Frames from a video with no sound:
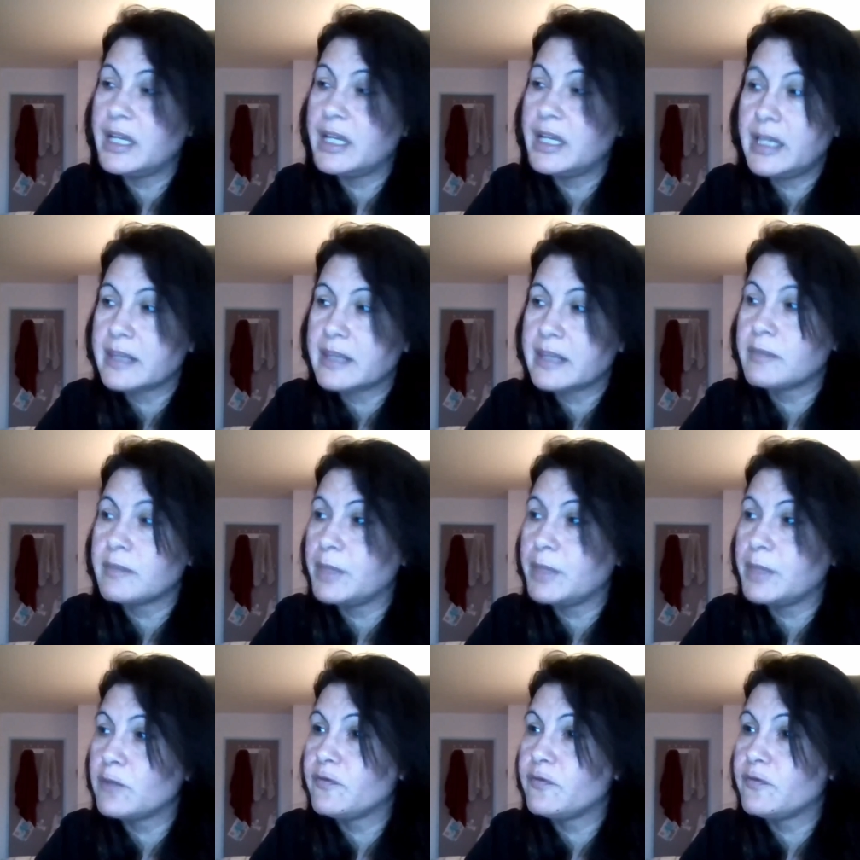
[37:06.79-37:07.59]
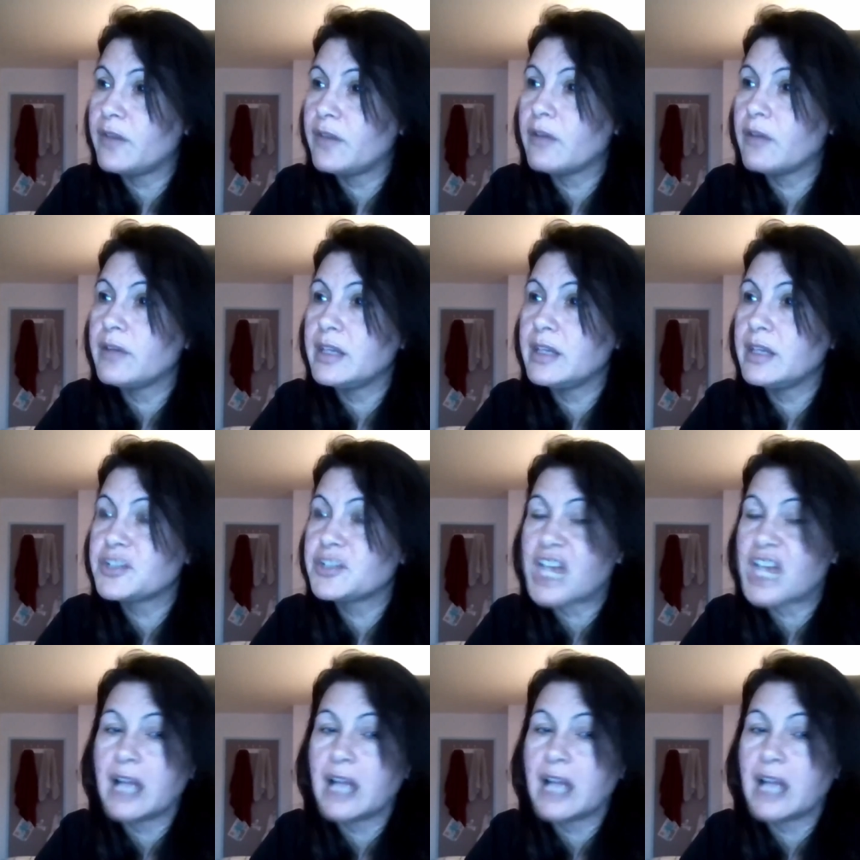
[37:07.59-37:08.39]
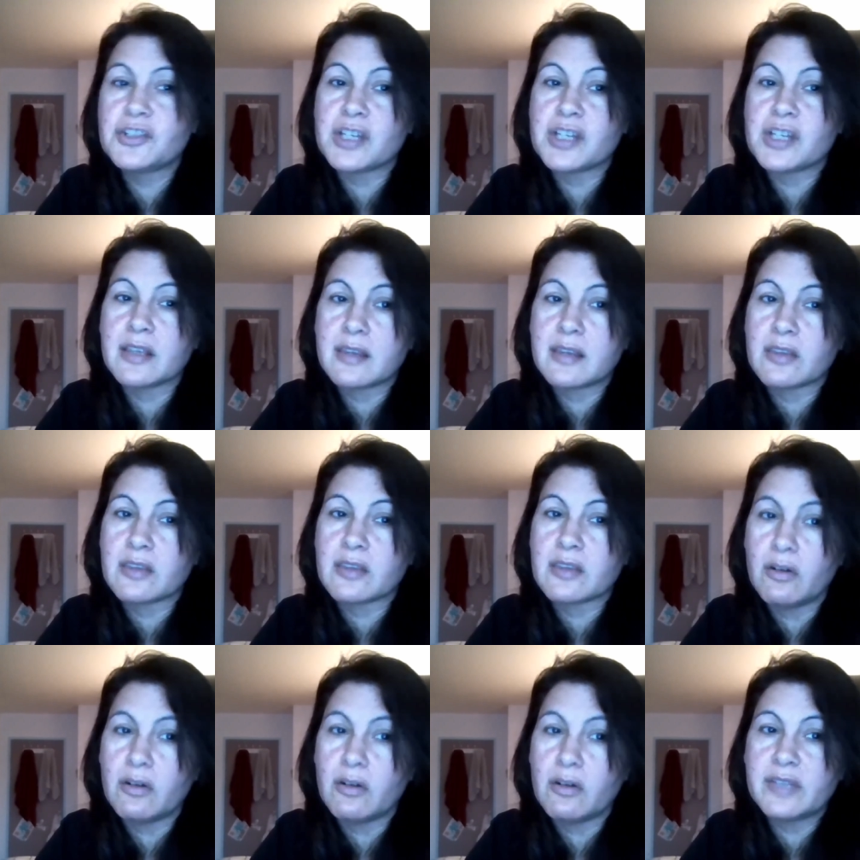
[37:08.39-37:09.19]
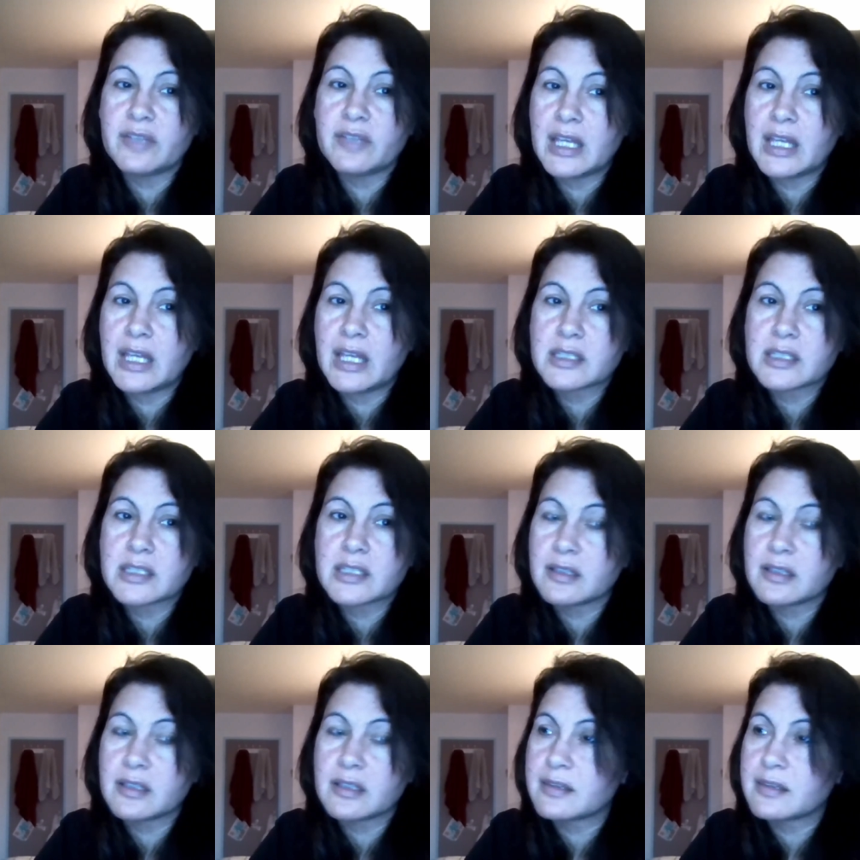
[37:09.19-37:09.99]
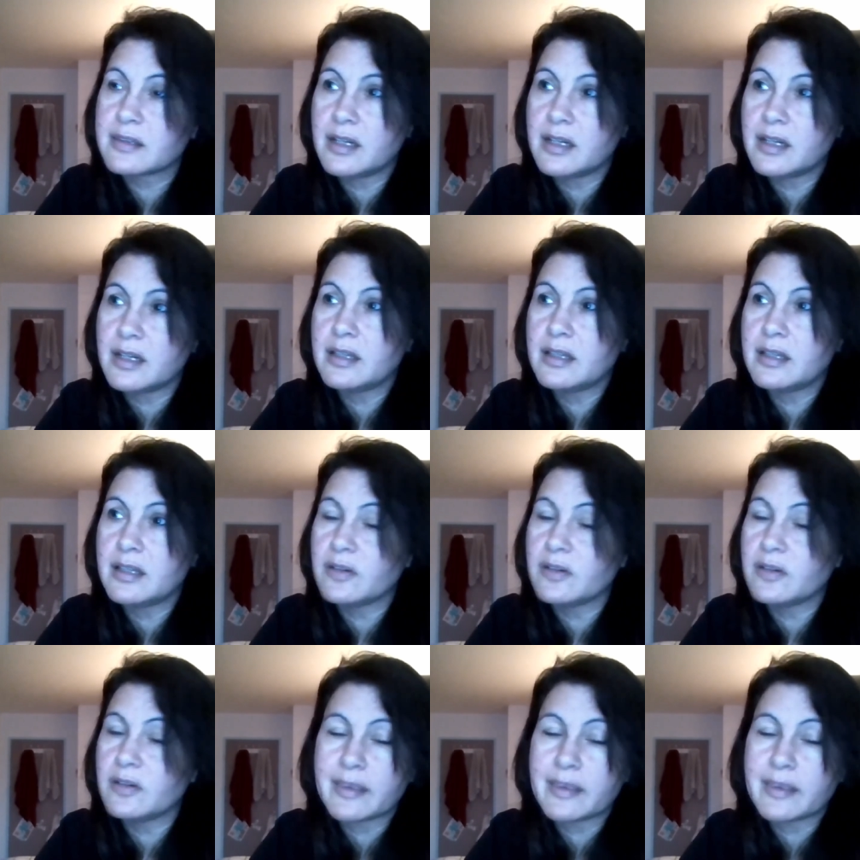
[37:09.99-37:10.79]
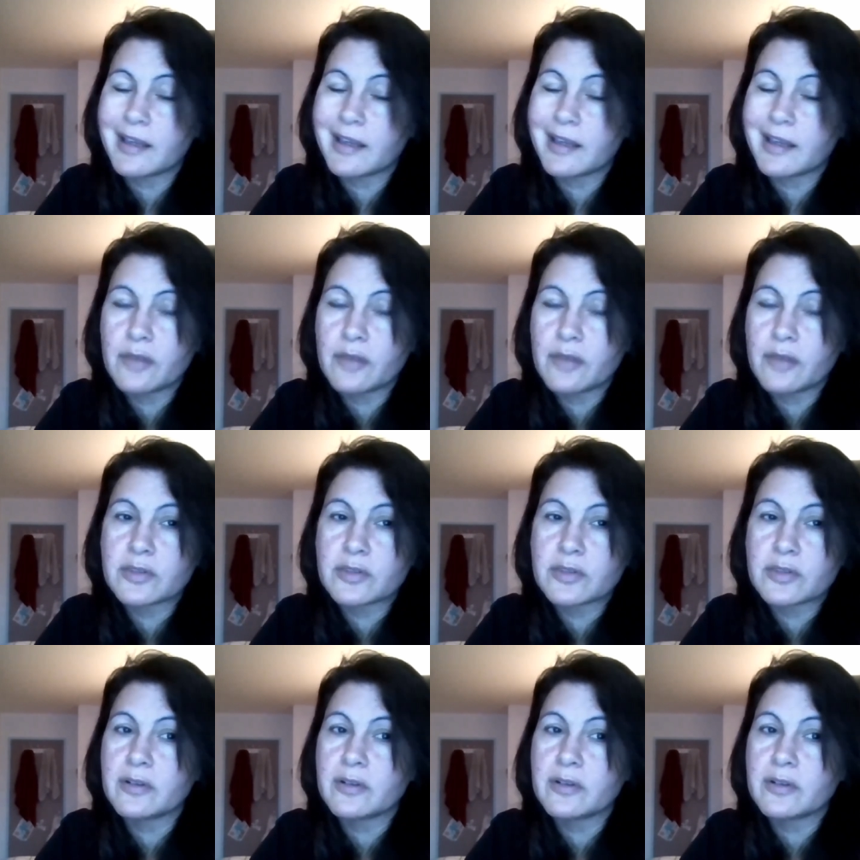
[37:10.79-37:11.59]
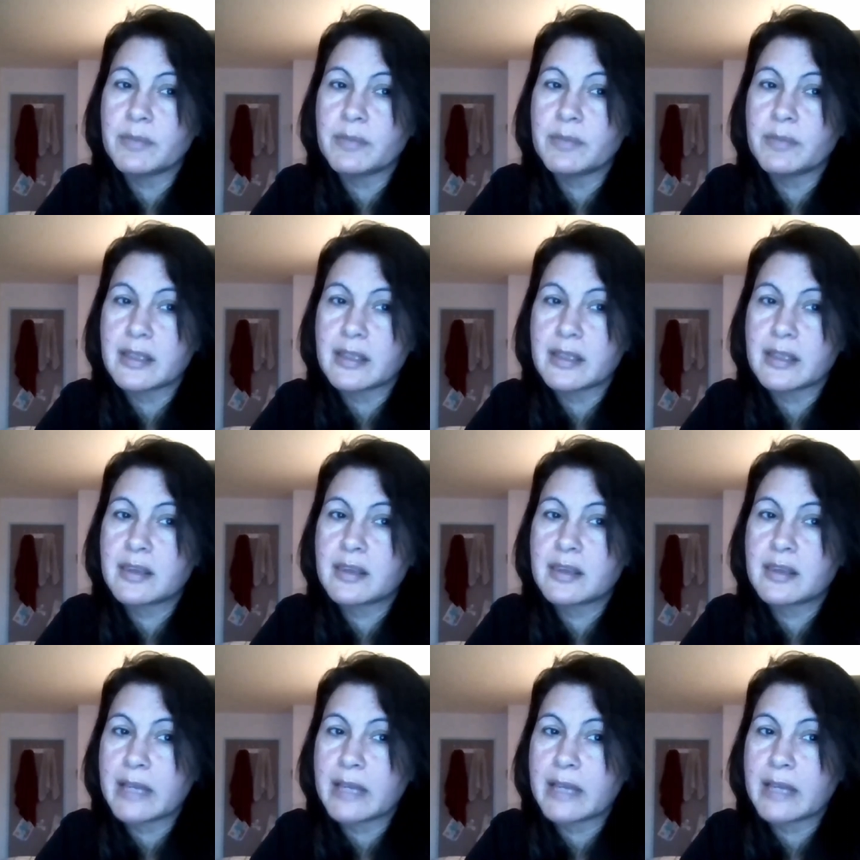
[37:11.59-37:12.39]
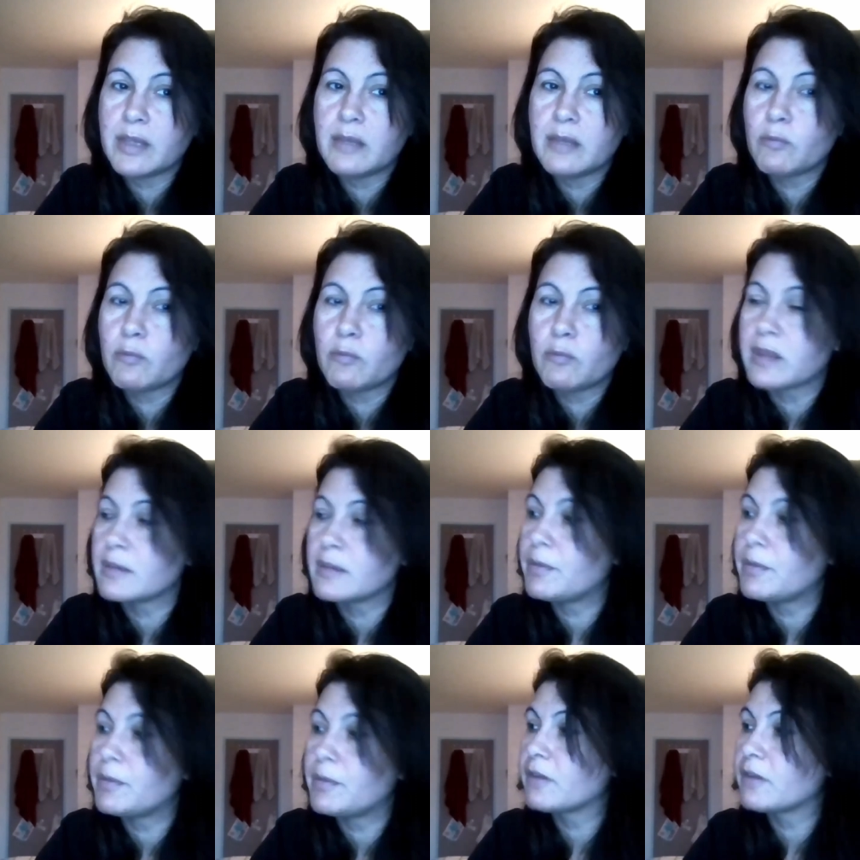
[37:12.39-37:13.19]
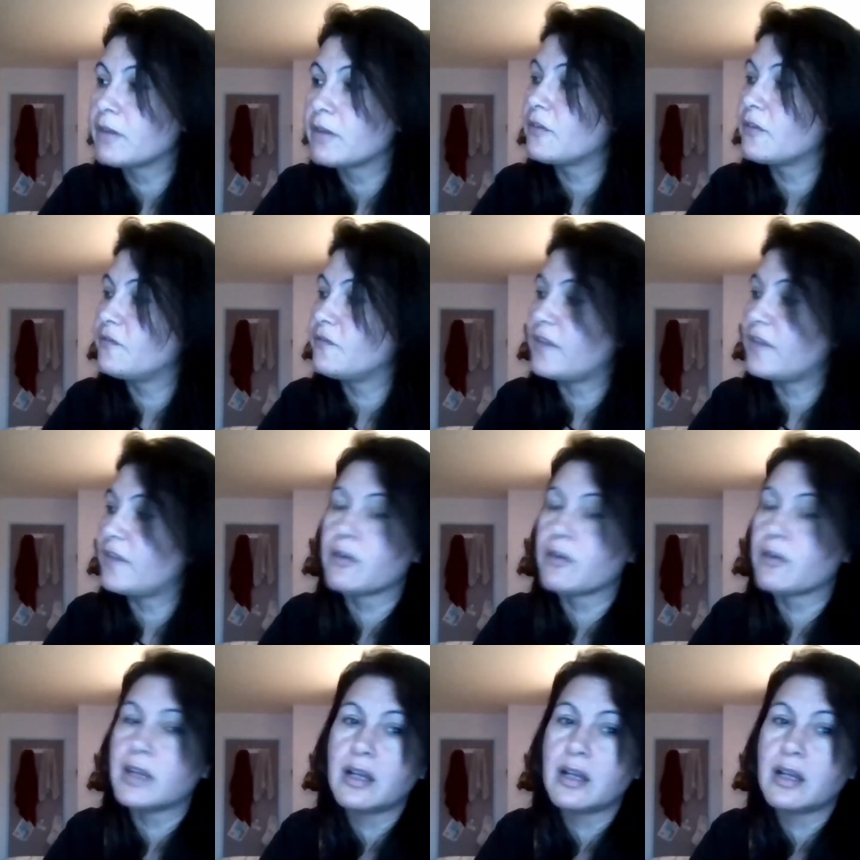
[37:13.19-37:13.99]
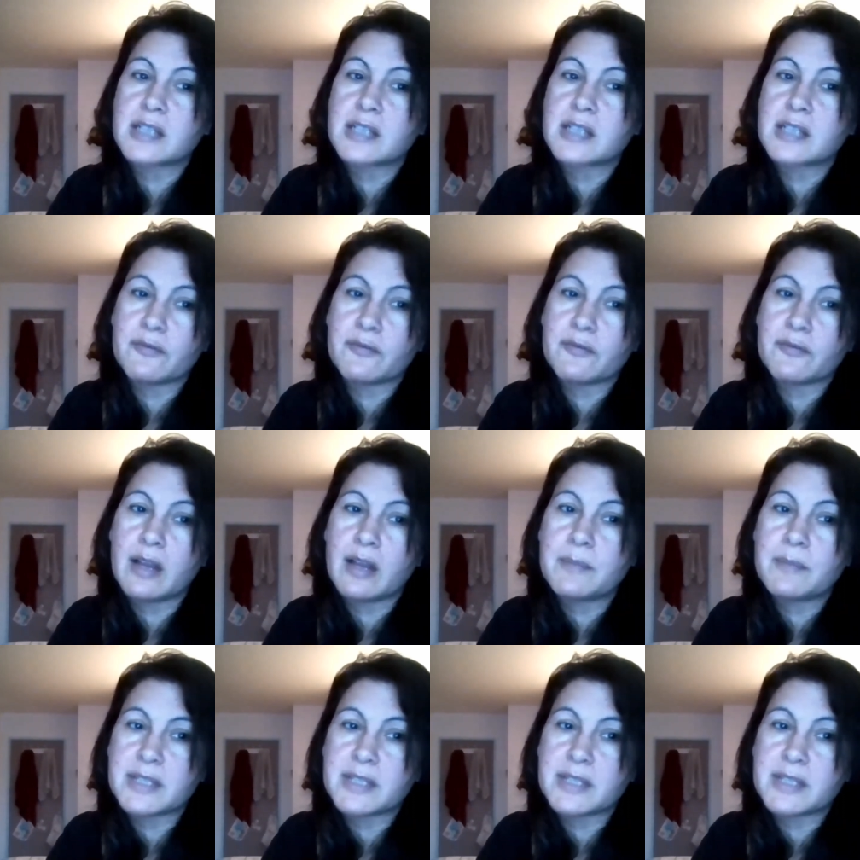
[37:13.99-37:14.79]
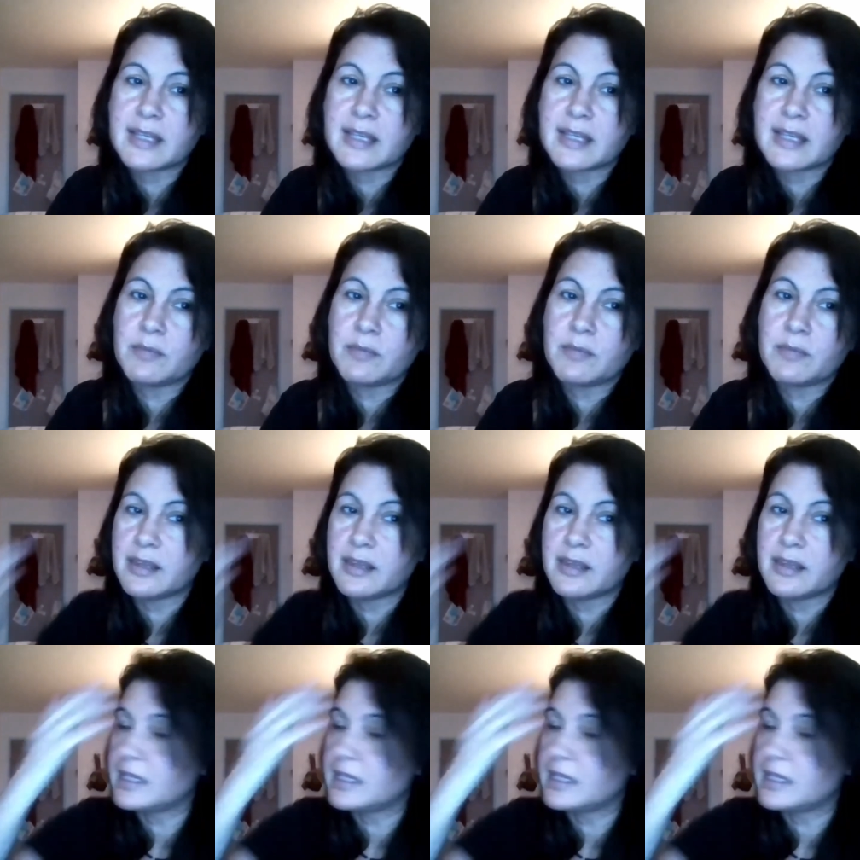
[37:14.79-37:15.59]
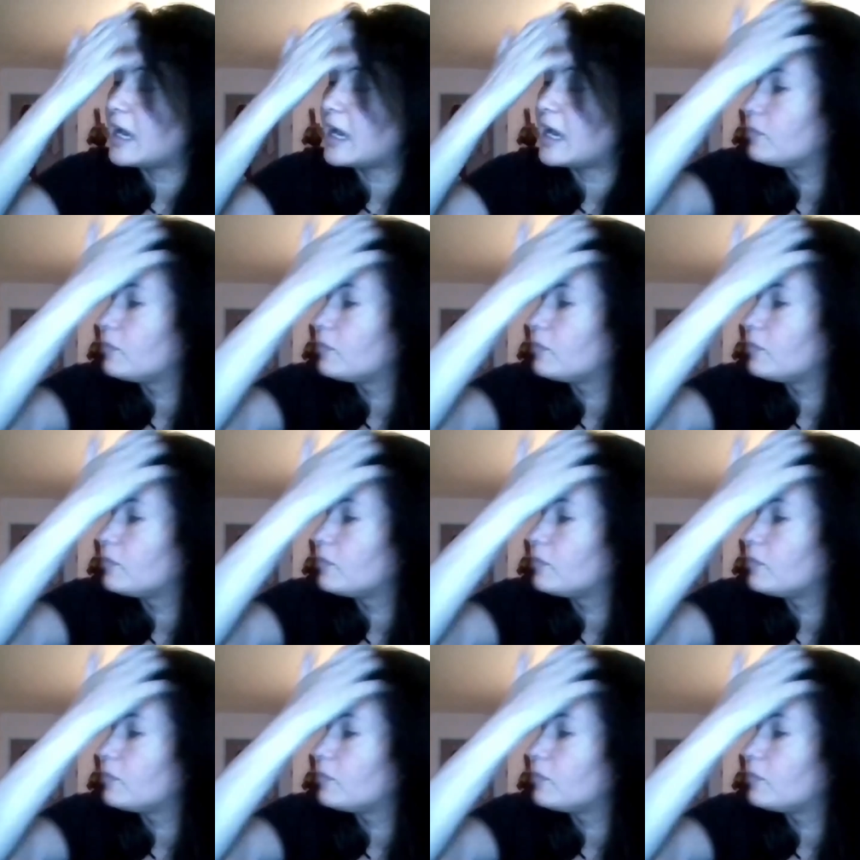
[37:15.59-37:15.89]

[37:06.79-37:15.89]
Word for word: but it's been very challenging since COVID hit because uh, you know that's like another story. But it's like we were in the park for a very long time for up to six months, and now because